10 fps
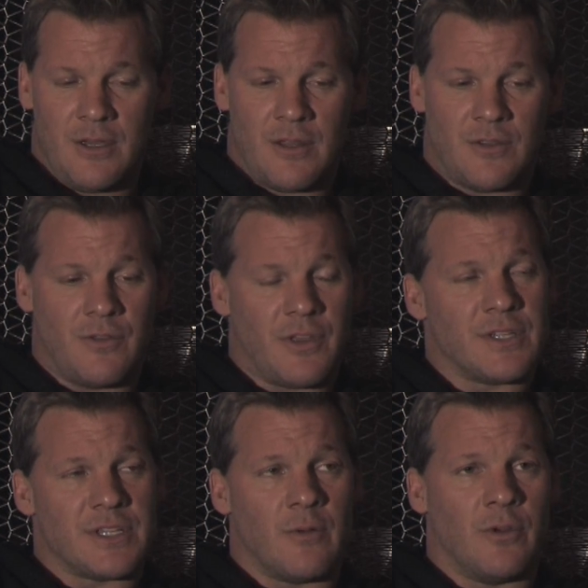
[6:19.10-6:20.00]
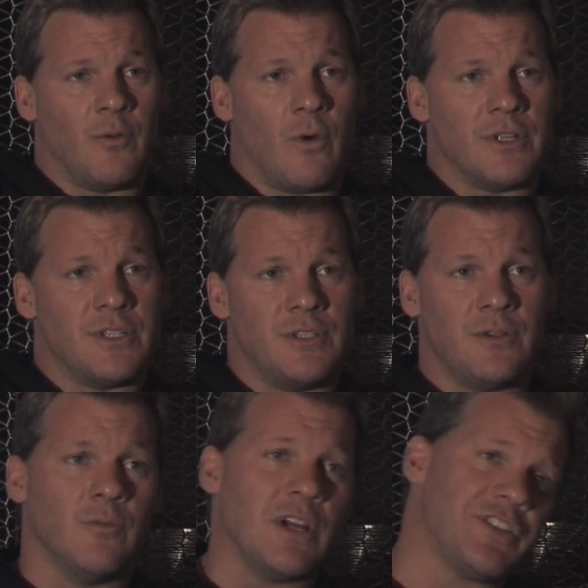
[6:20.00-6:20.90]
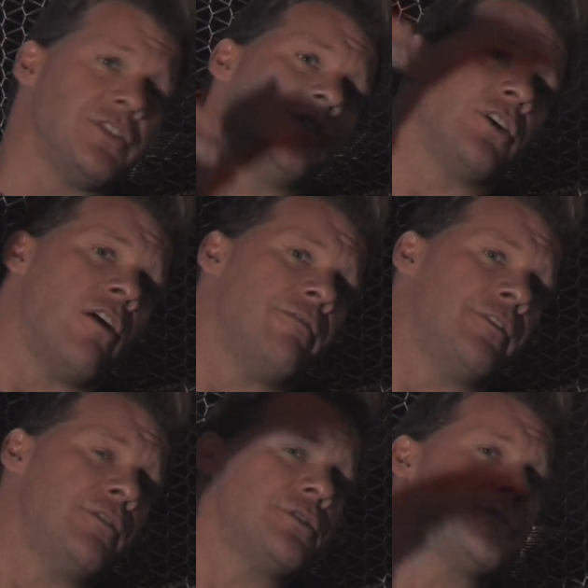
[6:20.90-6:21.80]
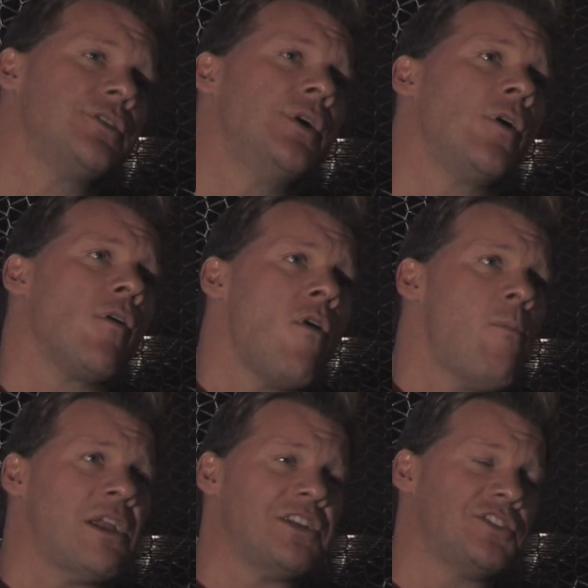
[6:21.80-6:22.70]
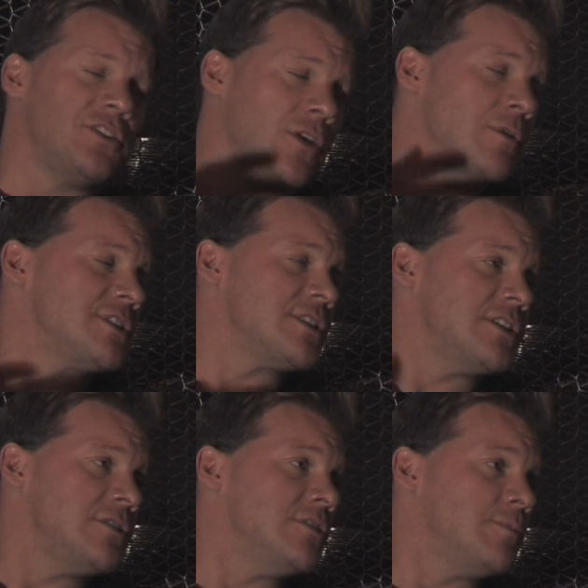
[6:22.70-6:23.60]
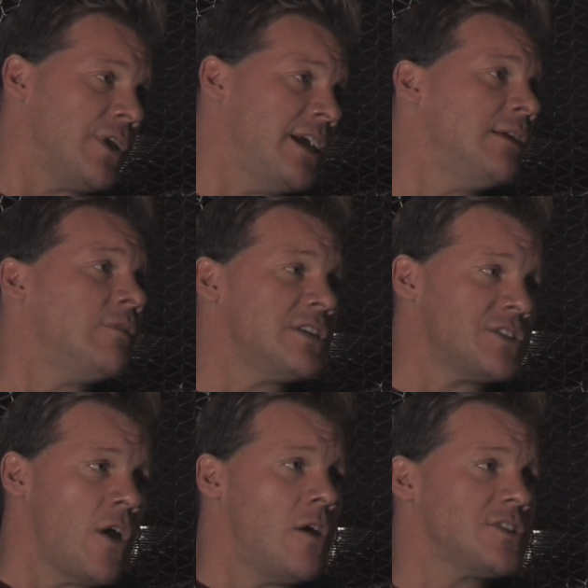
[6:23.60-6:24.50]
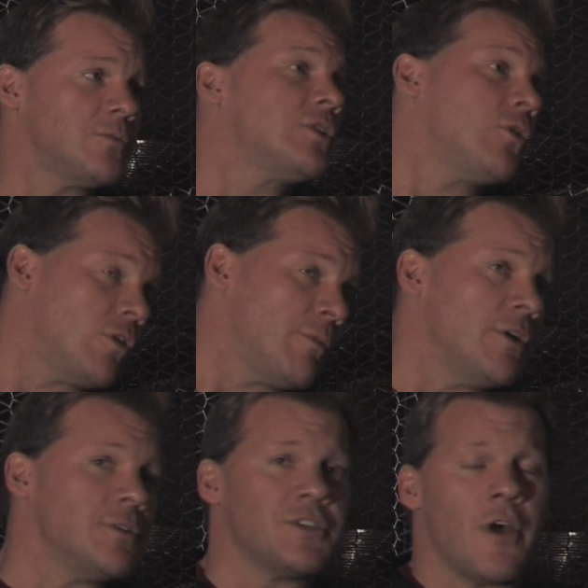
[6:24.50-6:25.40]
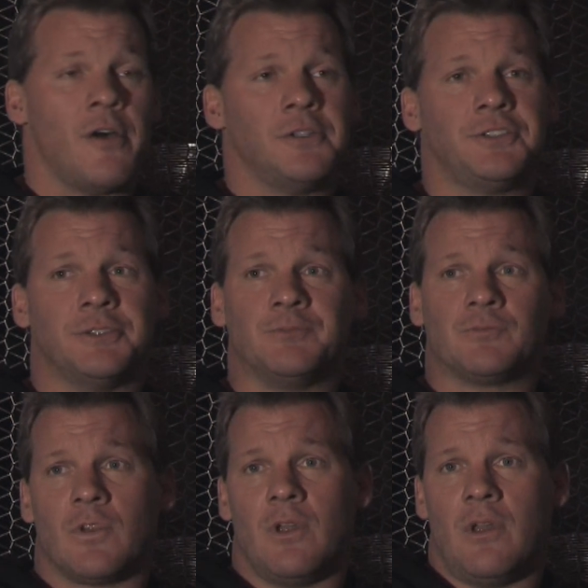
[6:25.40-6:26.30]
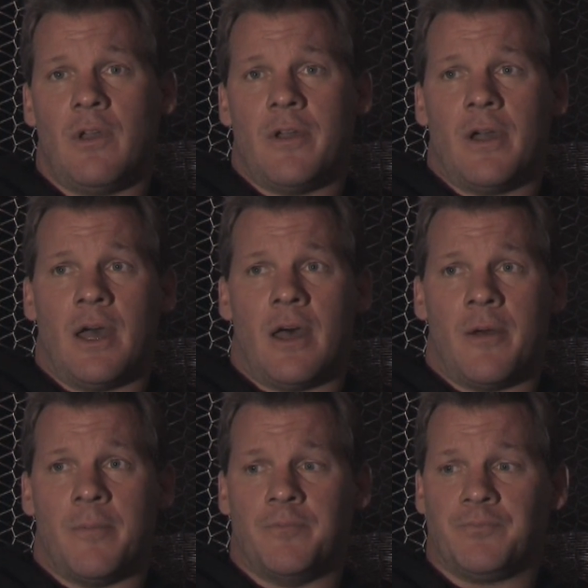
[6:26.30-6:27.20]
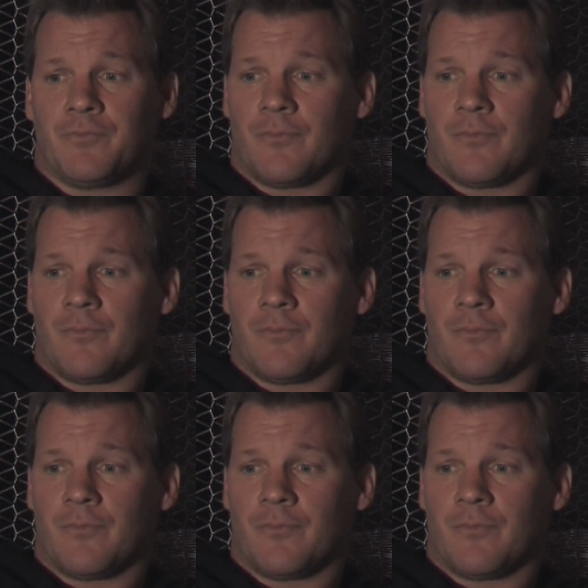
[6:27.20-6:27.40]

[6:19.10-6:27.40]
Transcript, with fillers: the two things that I really wanted to do. And wrestling took off first, but I still always continued to play and write songs and record my own songs. And um,